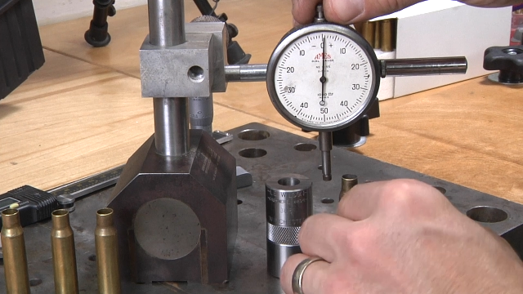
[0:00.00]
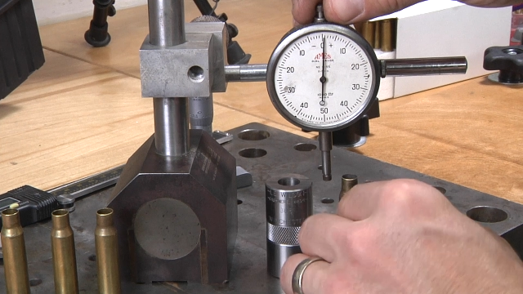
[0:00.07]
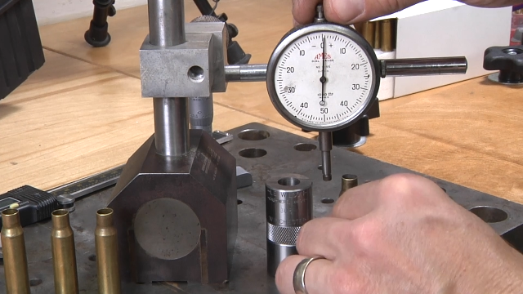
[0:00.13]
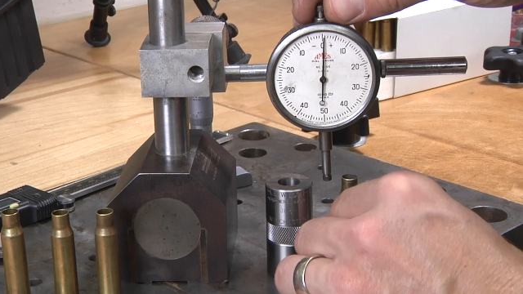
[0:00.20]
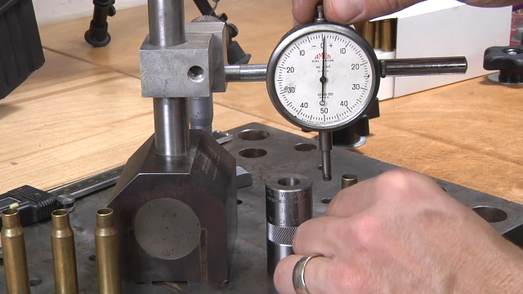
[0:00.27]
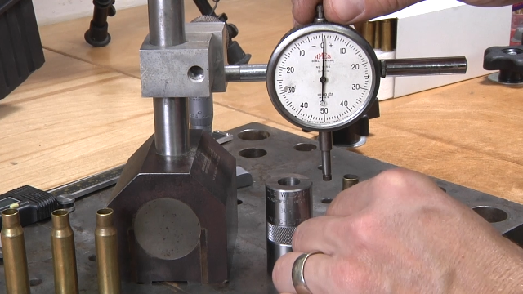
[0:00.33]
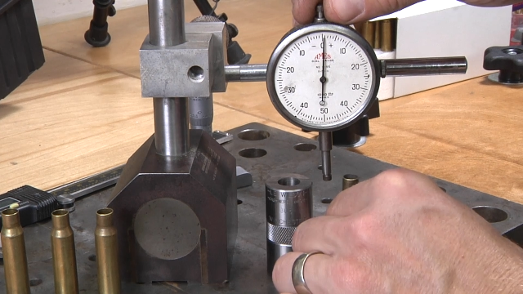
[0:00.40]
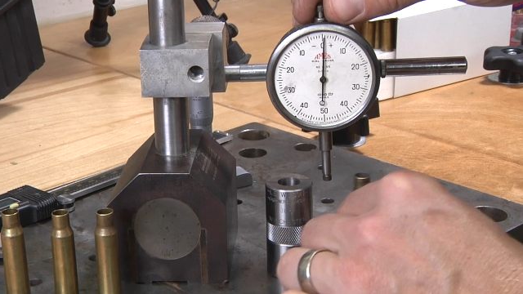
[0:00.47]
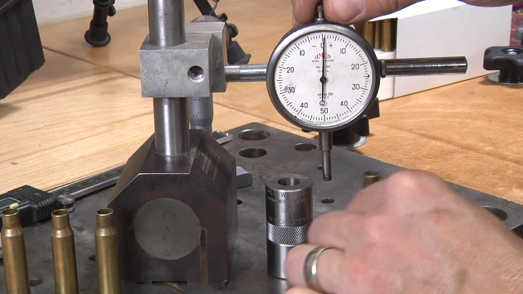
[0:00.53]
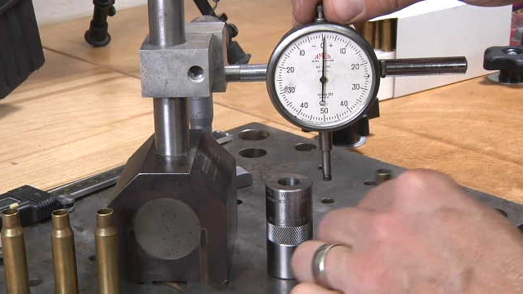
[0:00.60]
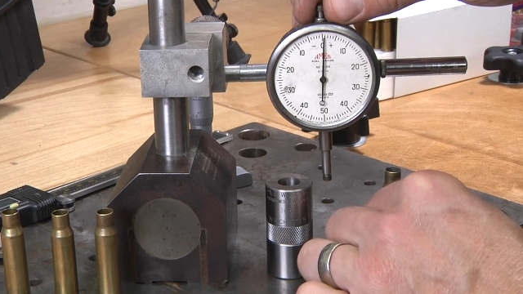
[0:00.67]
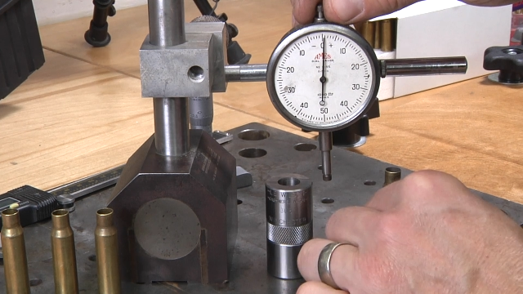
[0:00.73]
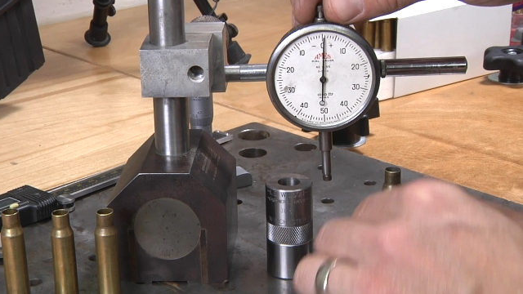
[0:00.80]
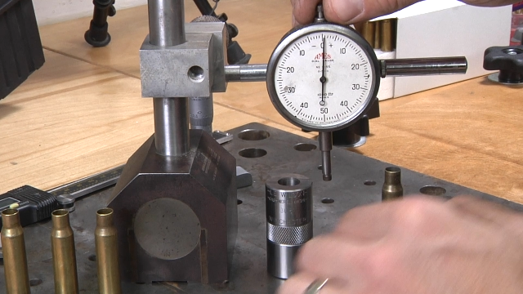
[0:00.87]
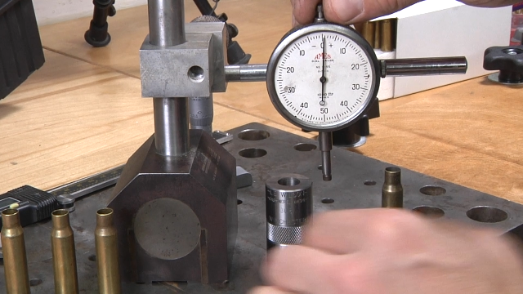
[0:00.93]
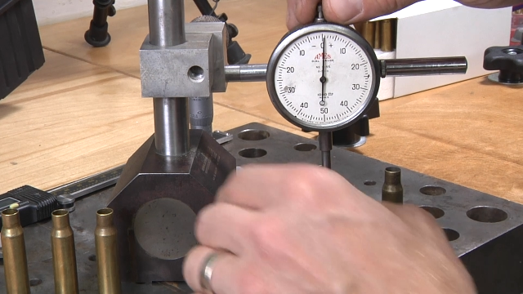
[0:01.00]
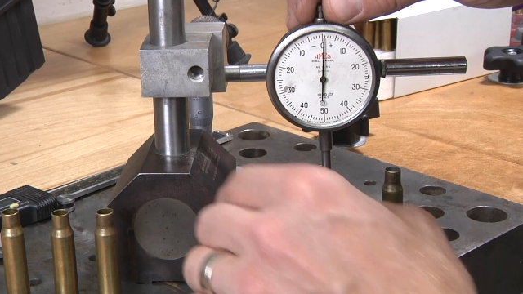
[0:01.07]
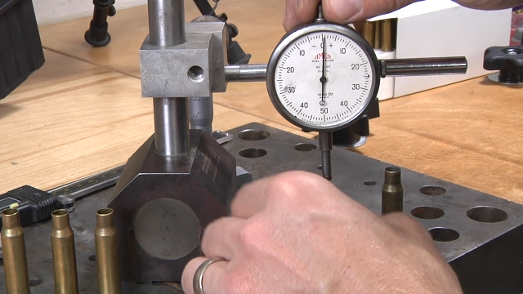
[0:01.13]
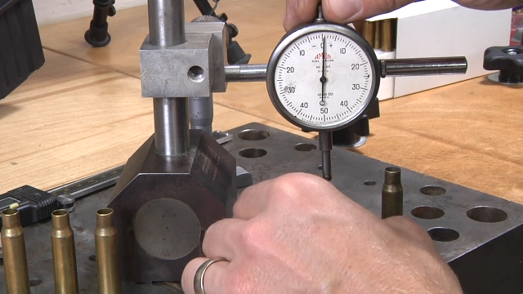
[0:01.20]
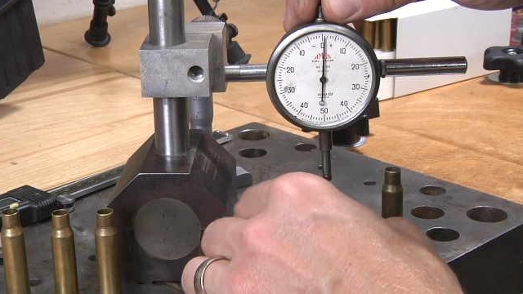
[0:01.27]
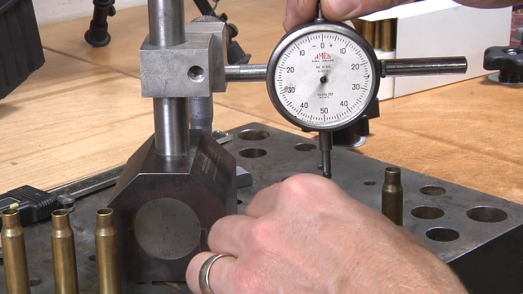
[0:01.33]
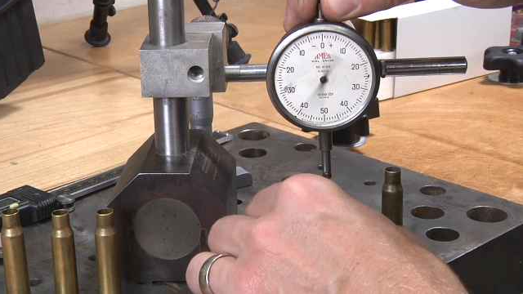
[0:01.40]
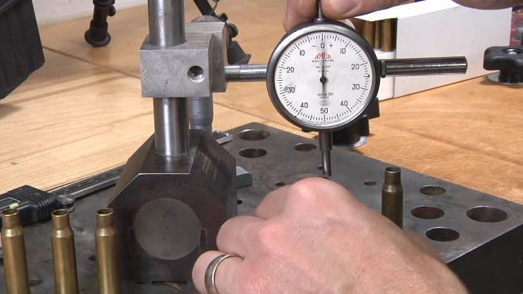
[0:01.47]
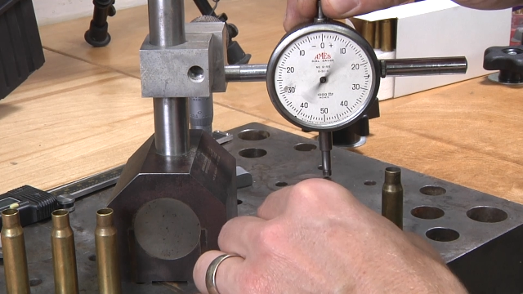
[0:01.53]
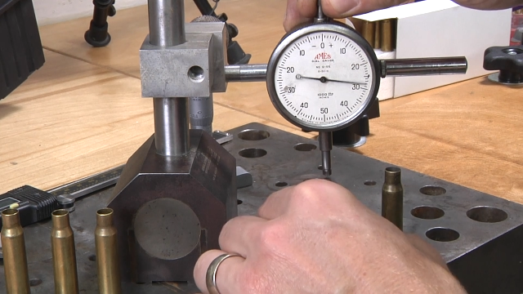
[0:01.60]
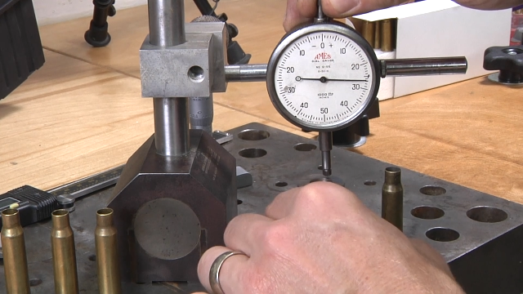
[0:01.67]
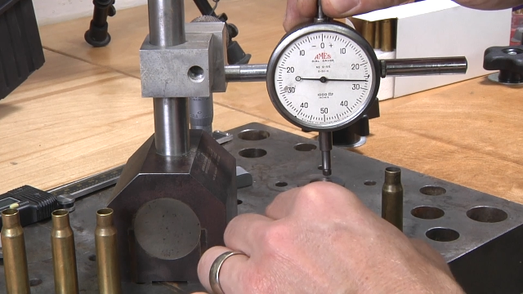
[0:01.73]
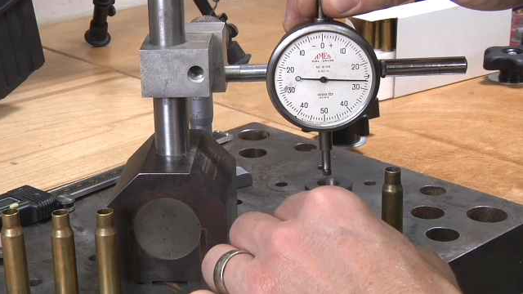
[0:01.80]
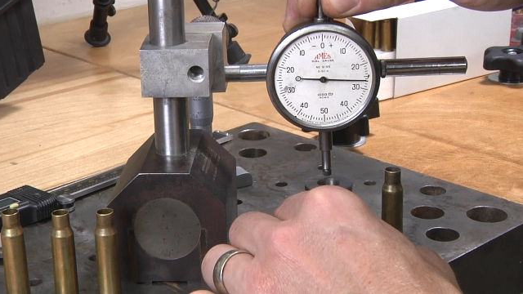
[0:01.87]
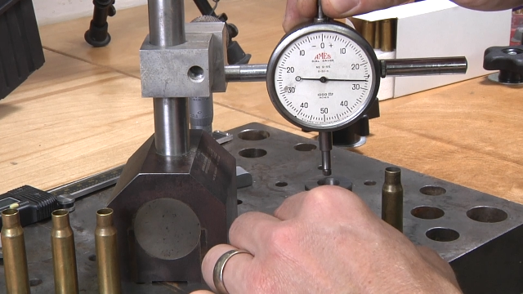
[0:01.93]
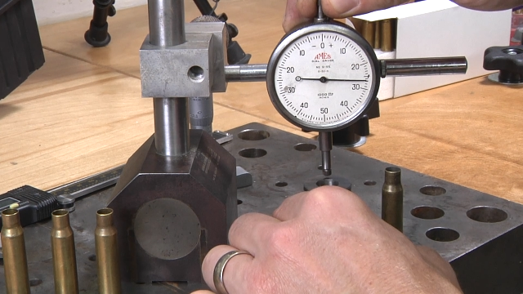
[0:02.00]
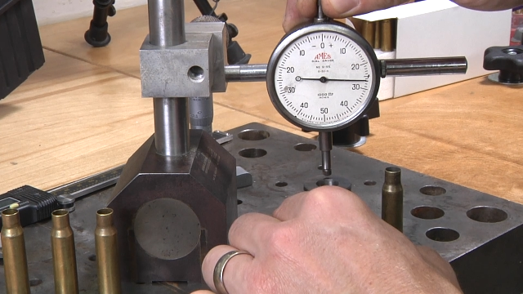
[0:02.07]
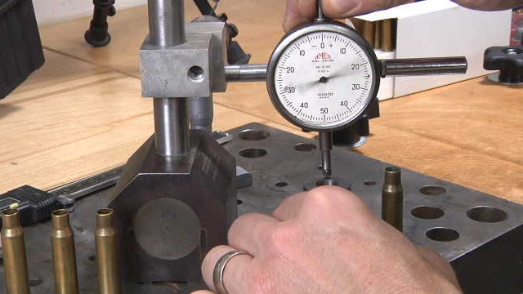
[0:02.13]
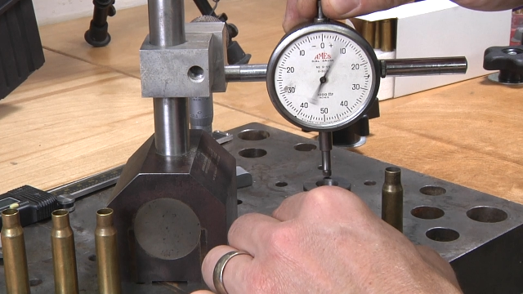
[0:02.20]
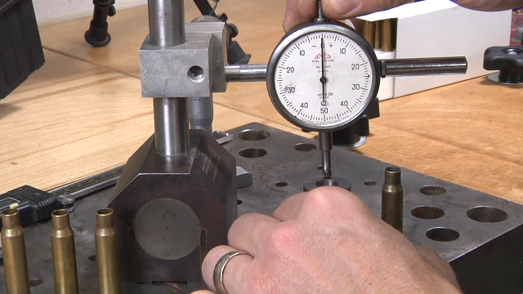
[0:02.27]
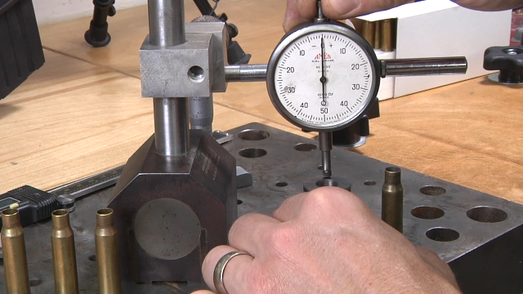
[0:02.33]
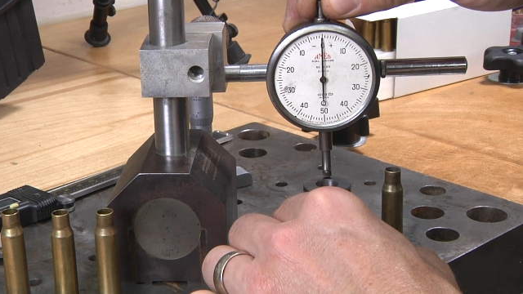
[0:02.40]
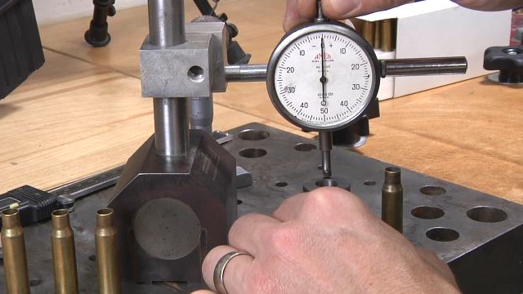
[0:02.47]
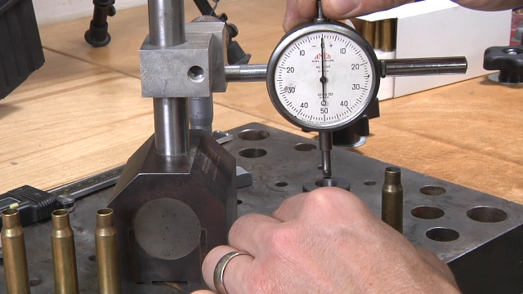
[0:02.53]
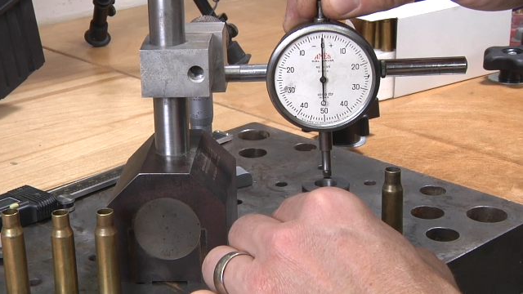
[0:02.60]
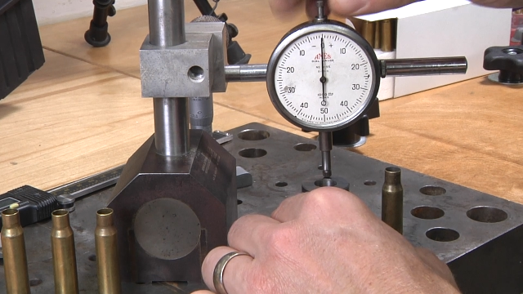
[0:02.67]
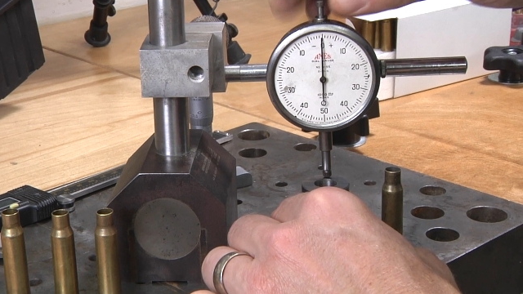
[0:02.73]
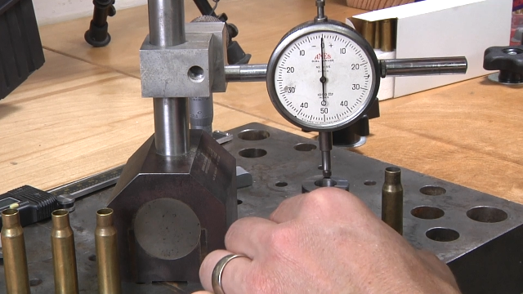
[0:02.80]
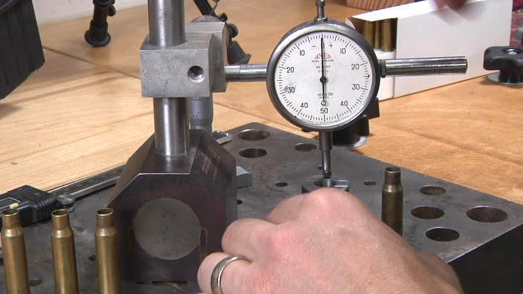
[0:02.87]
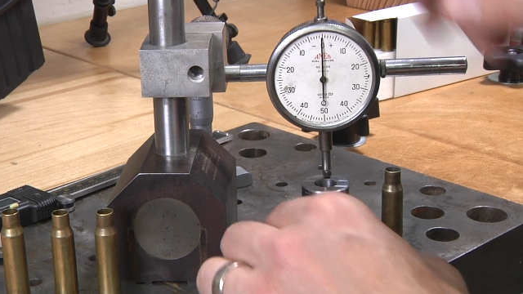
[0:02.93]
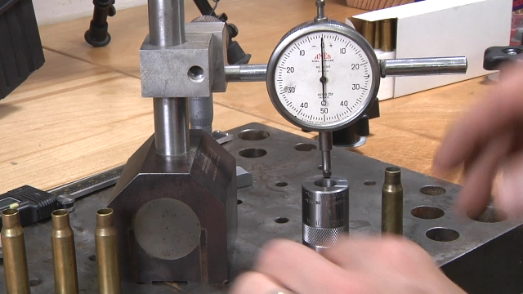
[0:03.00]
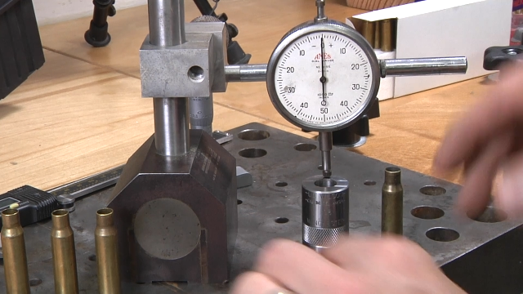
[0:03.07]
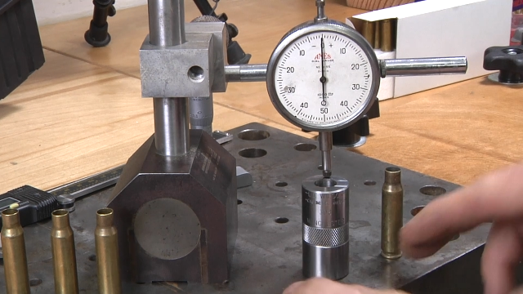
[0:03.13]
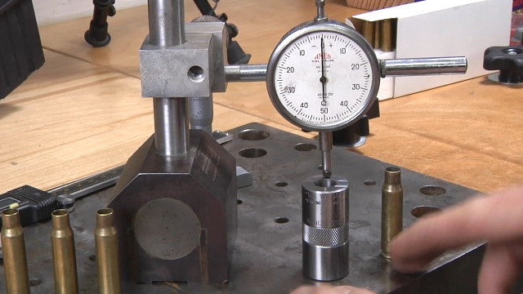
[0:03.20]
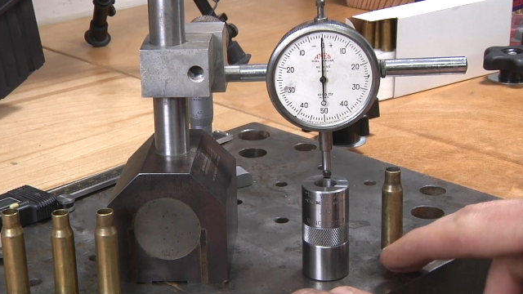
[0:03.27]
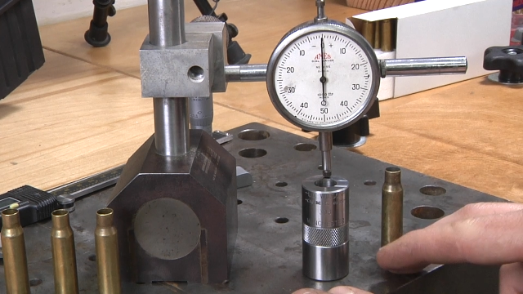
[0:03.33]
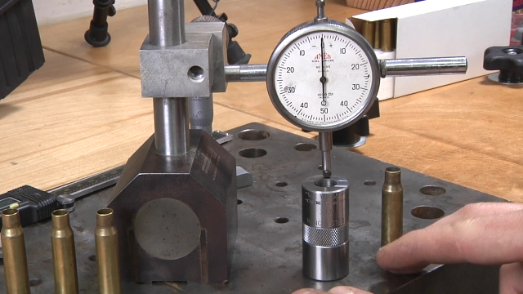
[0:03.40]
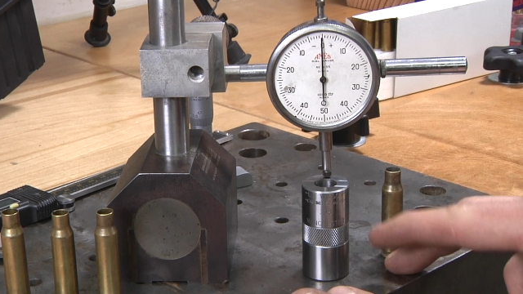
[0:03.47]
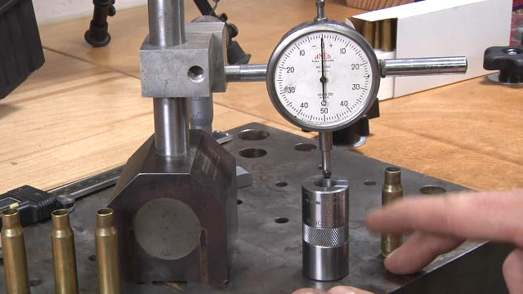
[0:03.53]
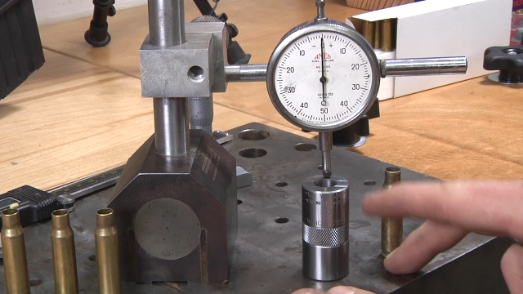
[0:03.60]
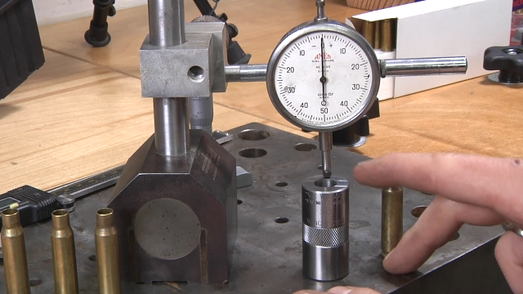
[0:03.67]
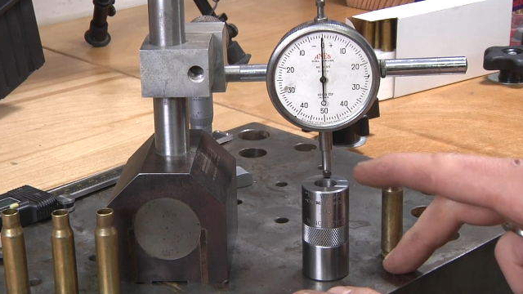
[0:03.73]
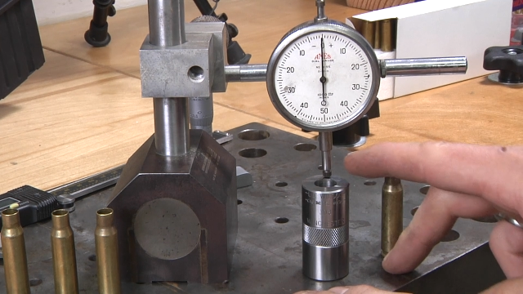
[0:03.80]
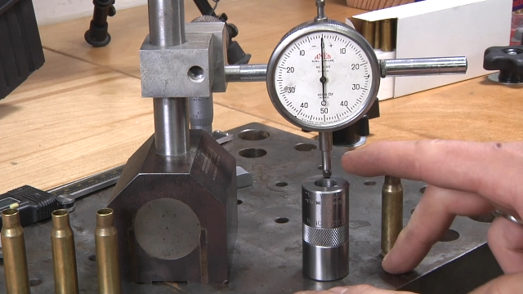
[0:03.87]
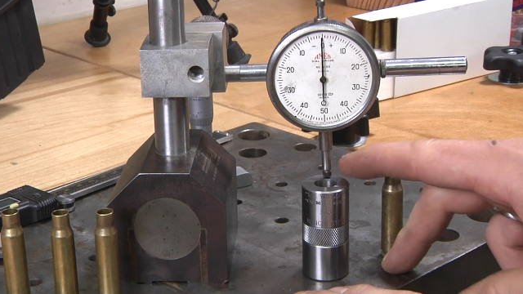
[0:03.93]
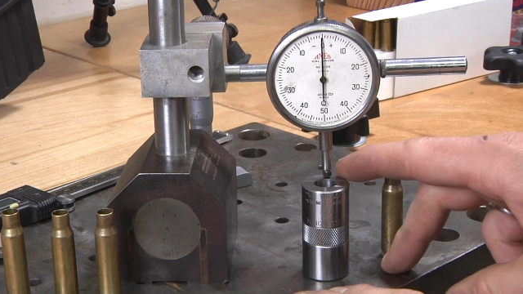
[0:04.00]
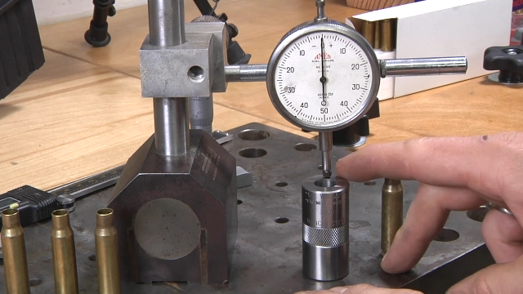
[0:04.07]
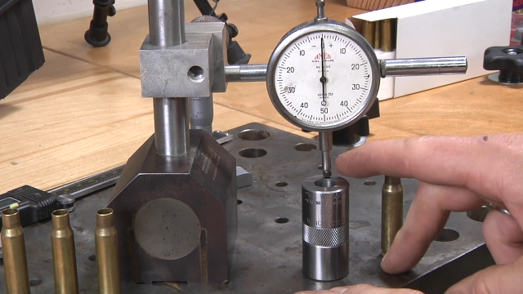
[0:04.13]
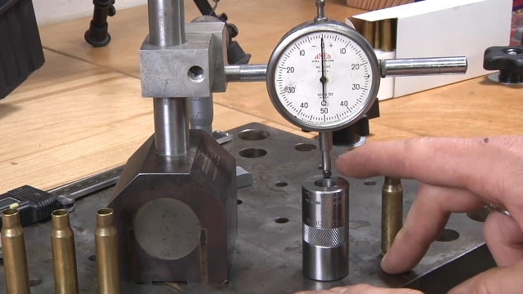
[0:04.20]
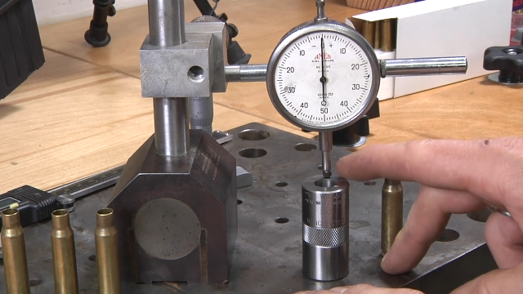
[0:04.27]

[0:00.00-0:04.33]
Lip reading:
Nobody's mouth can be seen.